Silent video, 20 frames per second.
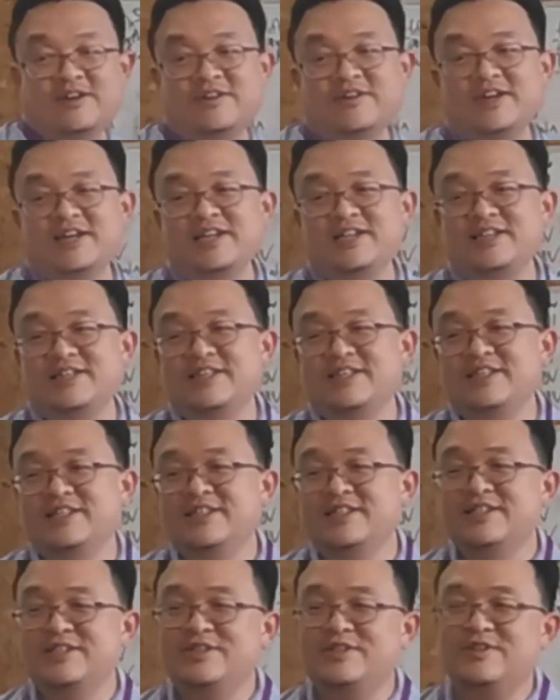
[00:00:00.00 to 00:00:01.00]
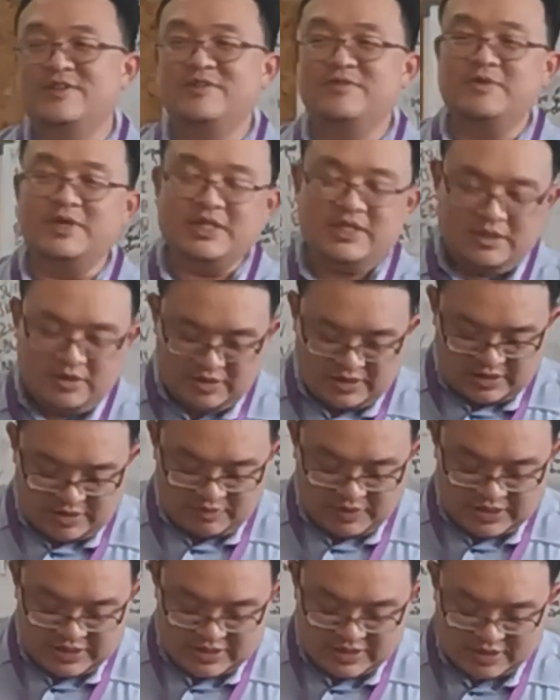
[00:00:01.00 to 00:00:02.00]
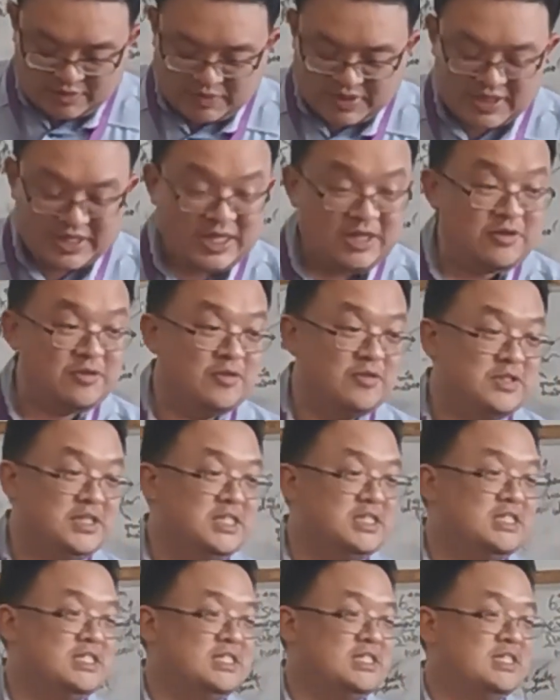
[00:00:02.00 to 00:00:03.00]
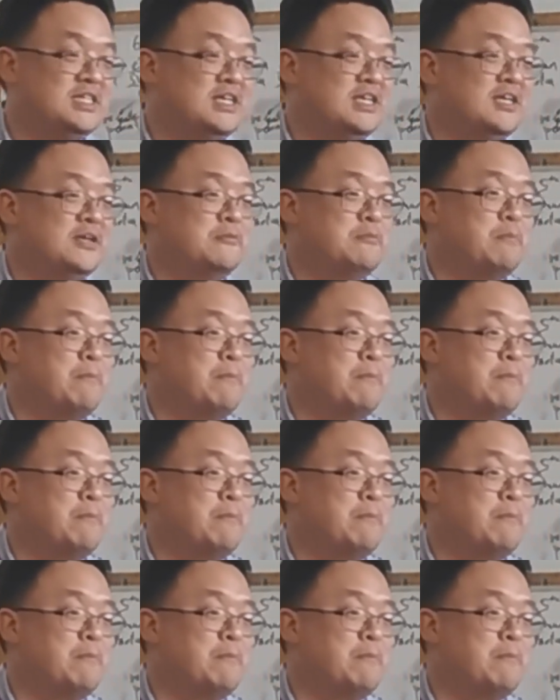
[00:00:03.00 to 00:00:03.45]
all right, what is the one thing you notice?